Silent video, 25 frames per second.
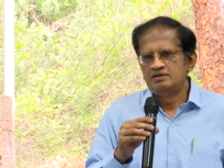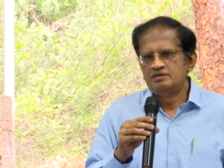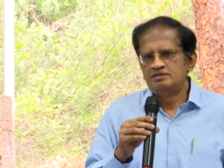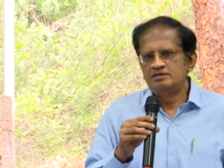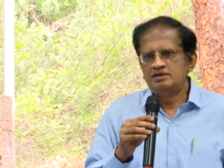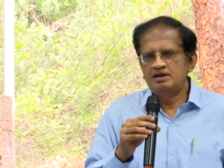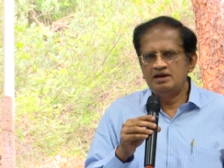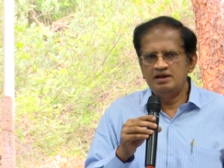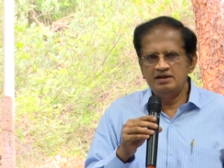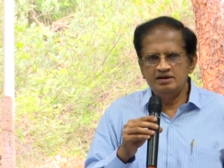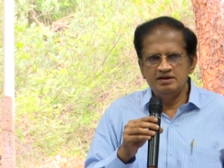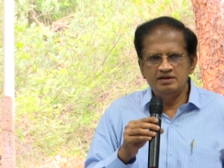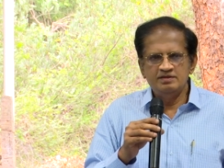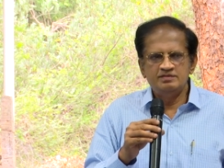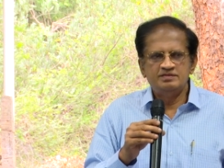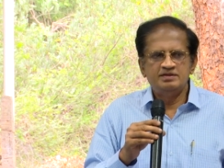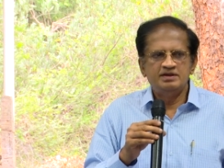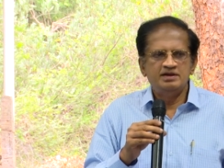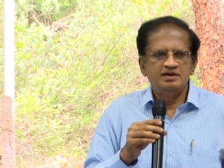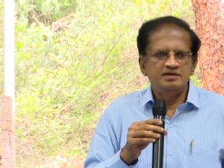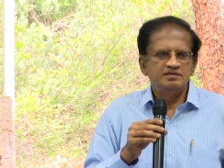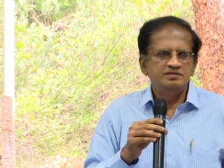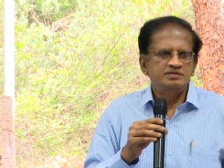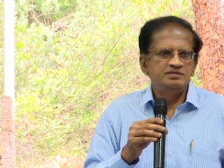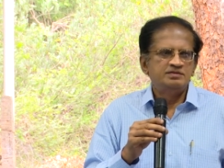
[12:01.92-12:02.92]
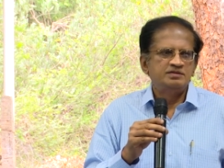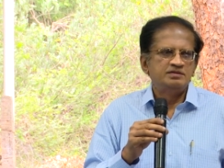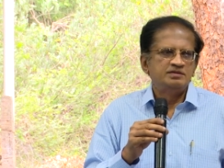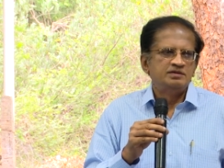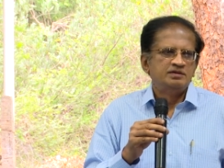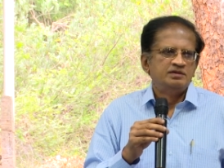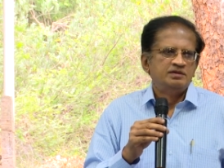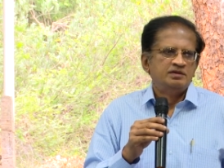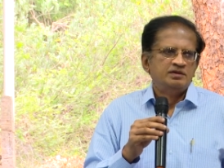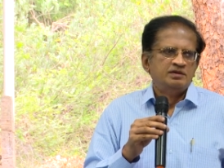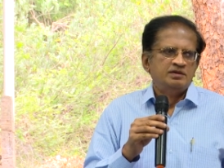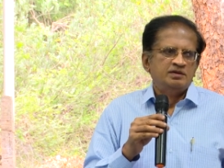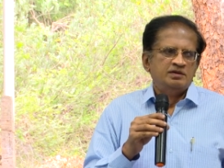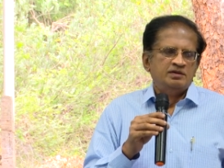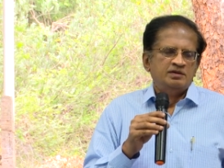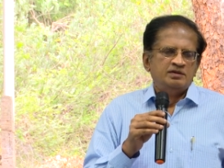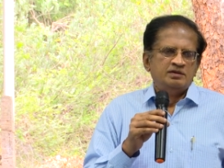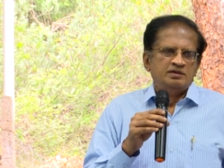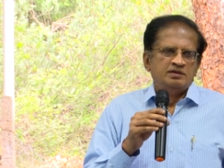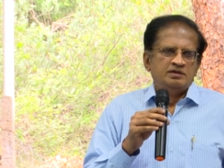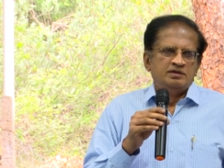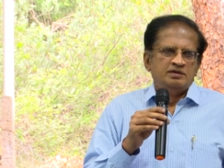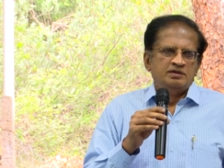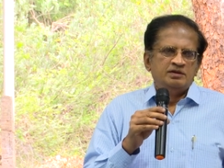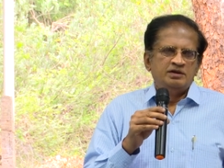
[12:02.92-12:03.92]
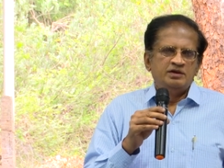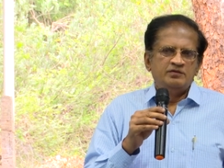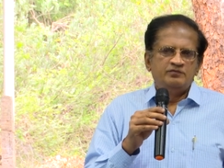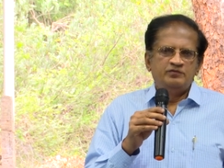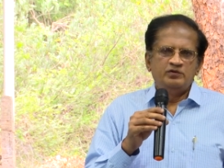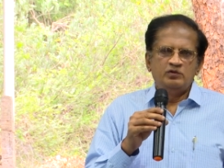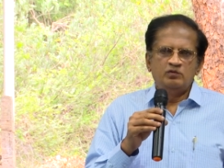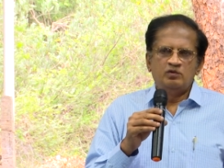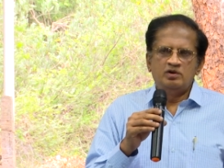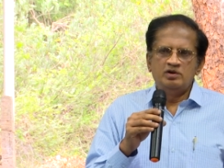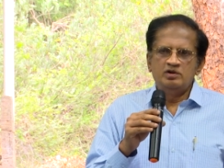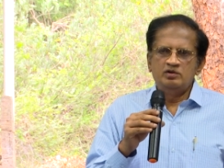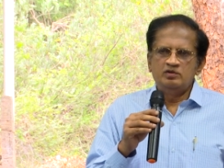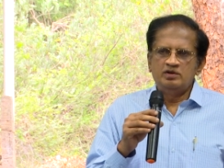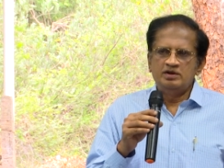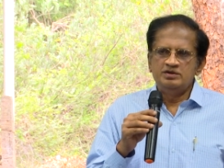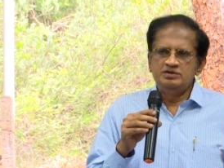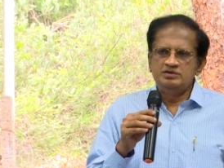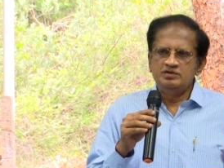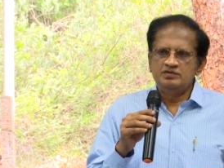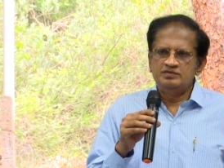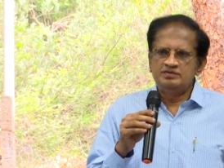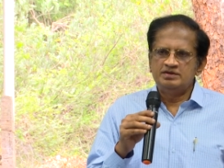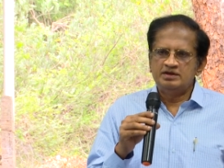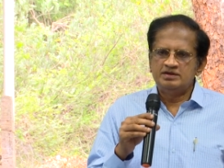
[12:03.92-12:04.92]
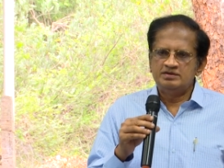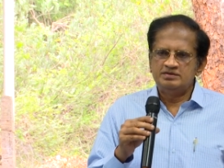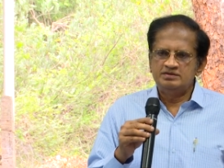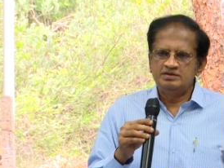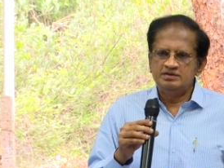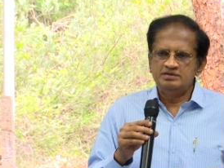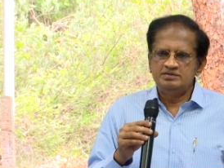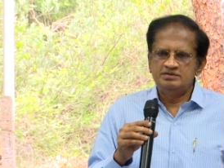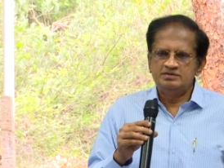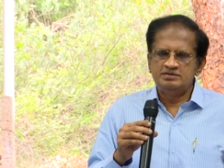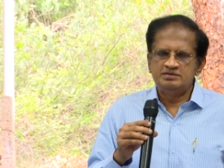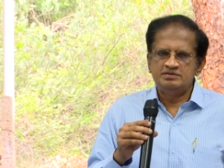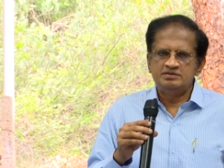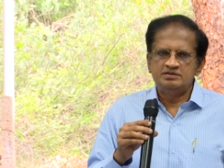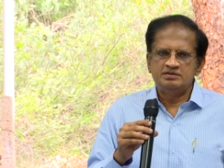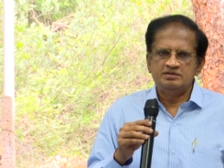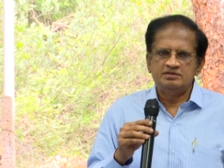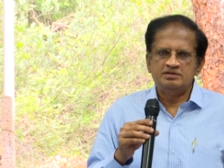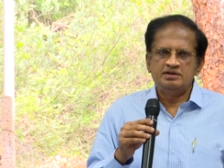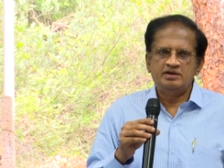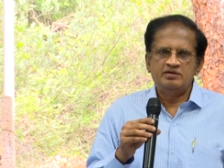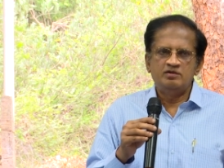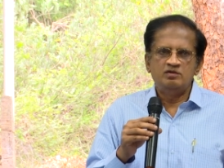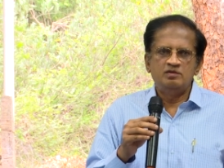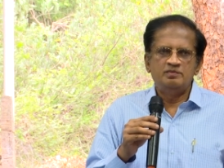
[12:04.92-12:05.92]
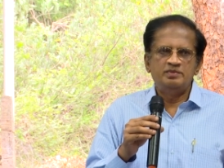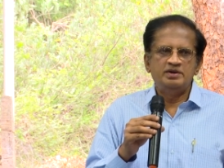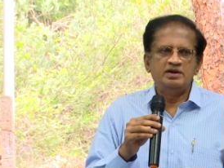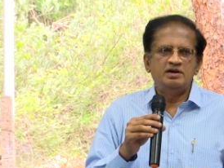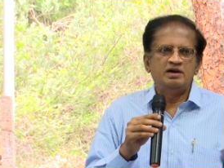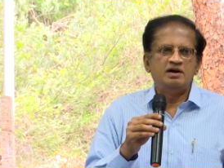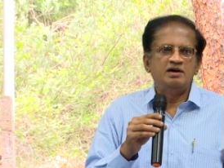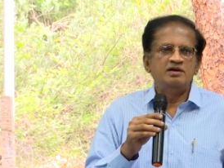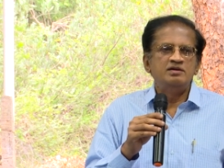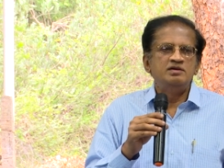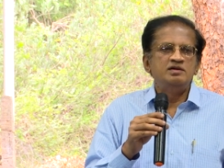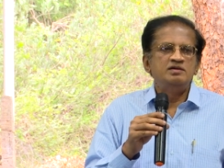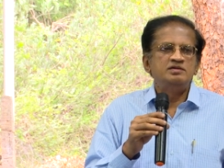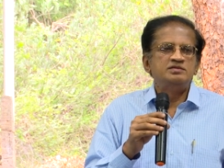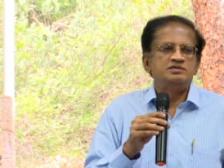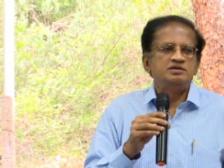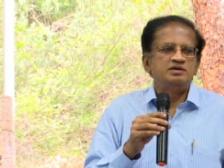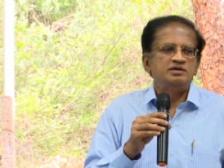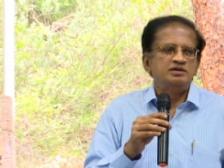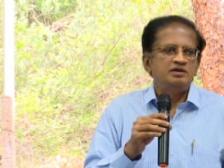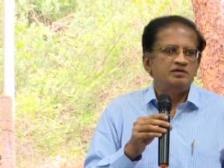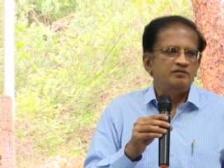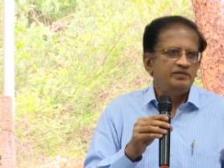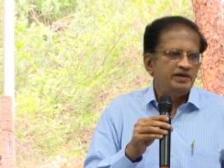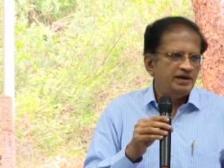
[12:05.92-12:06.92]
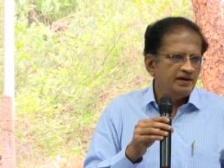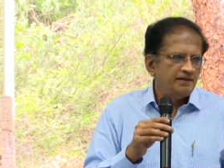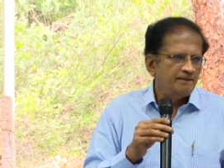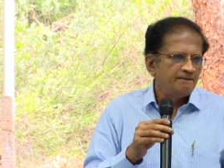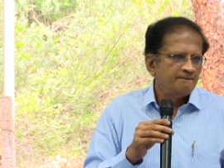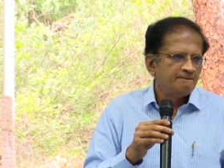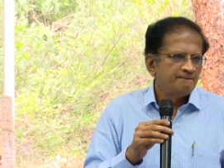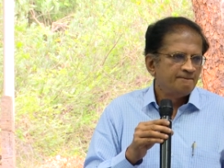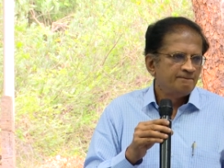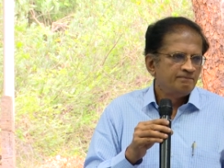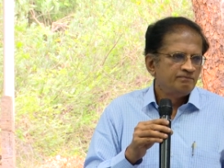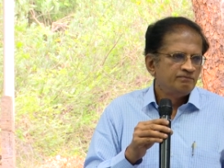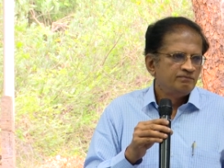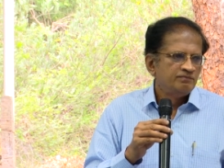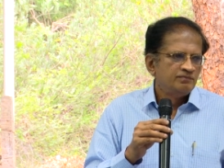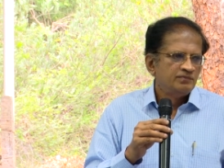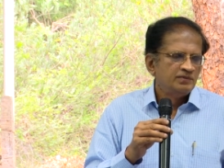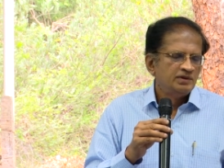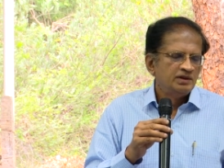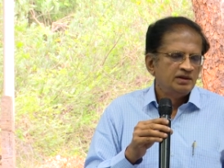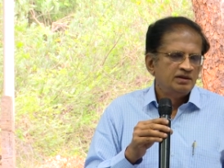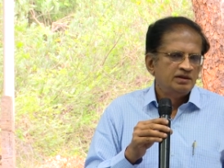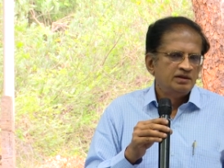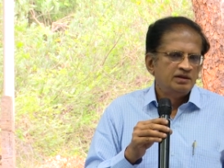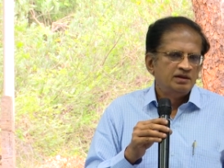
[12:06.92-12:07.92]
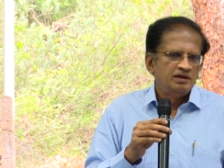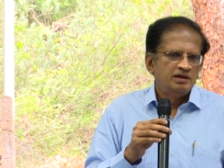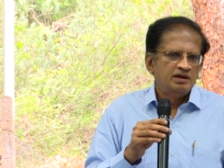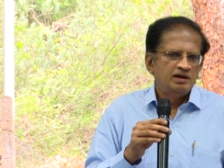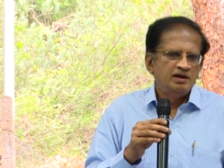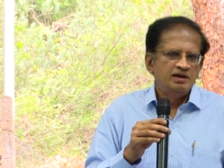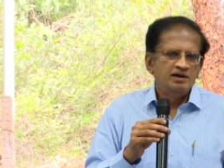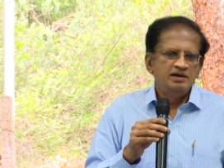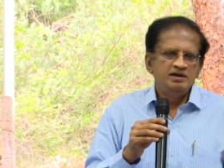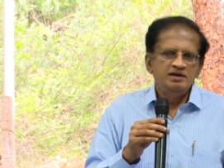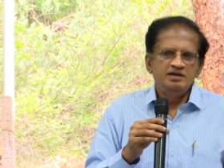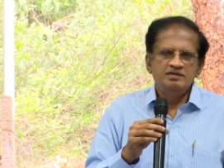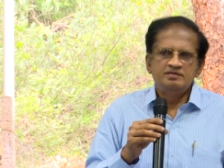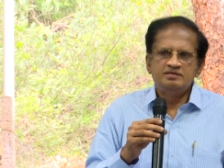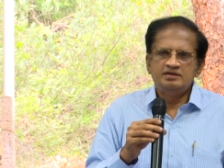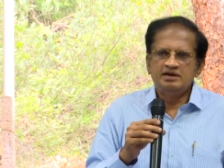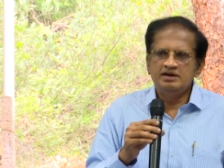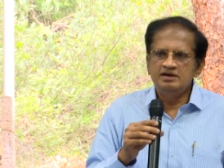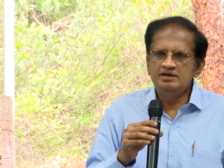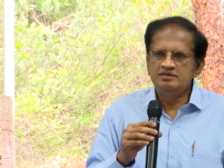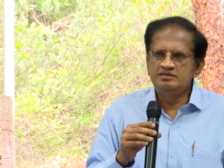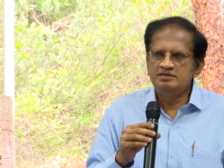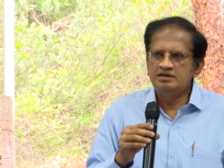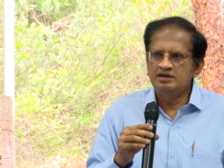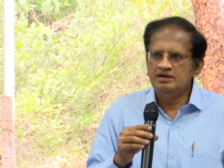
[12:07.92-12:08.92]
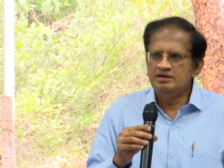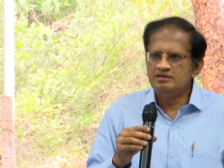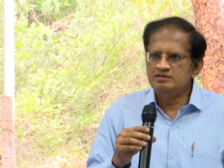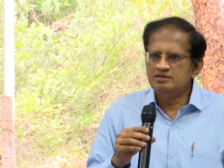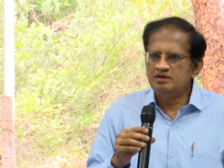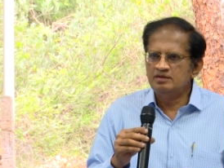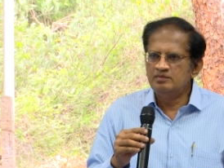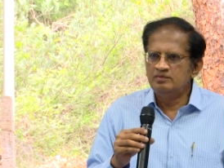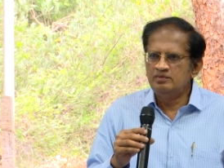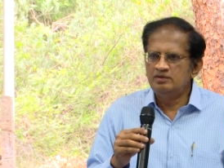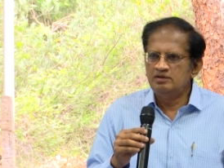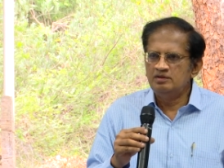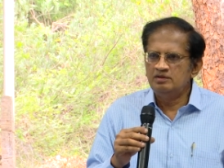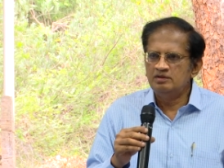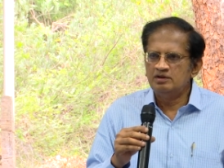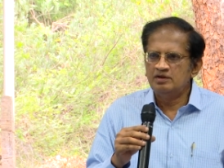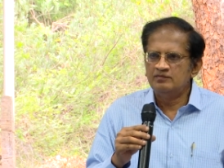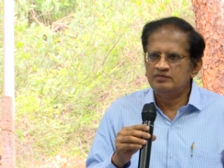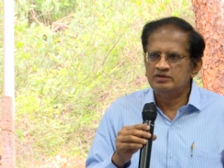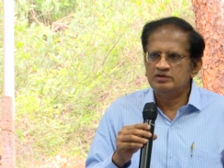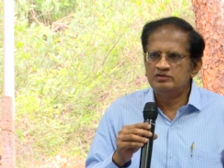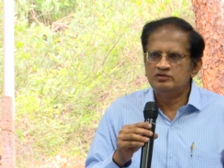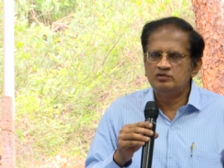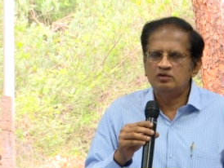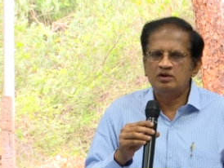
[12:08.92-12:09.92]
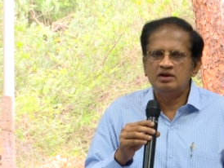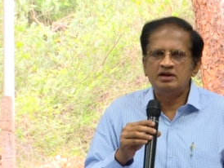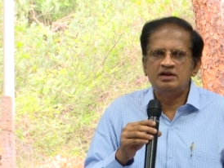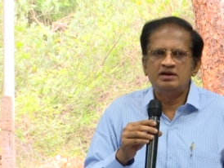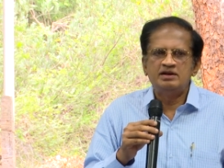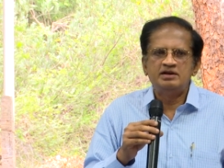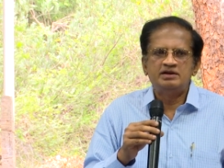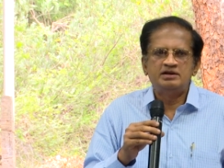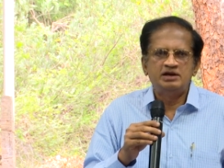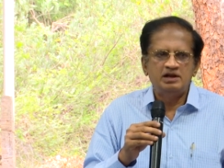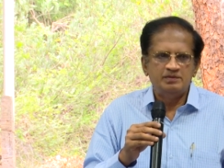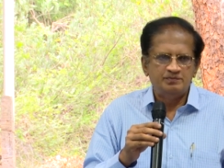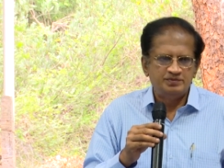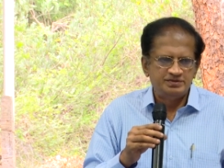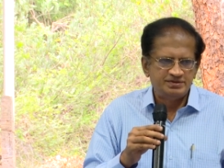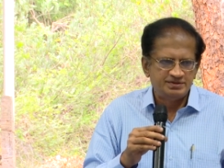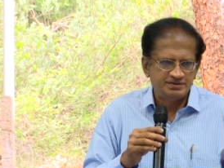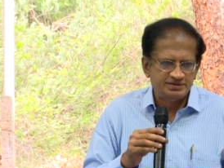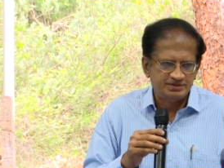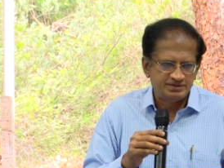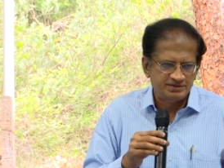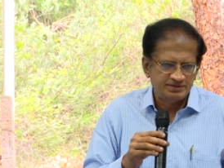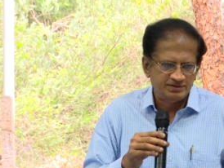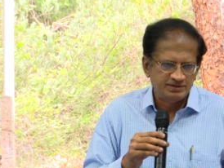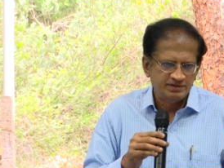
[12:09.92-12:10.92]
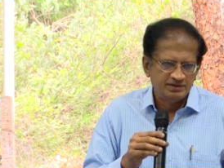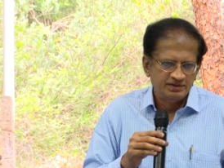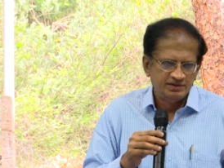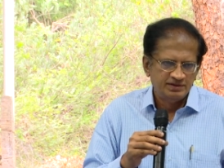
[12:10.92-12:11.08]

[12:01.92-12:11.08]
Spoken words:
There he says, if you want to achieve success, there will be hurdles on the way. And he cites the example of the solar eclipse.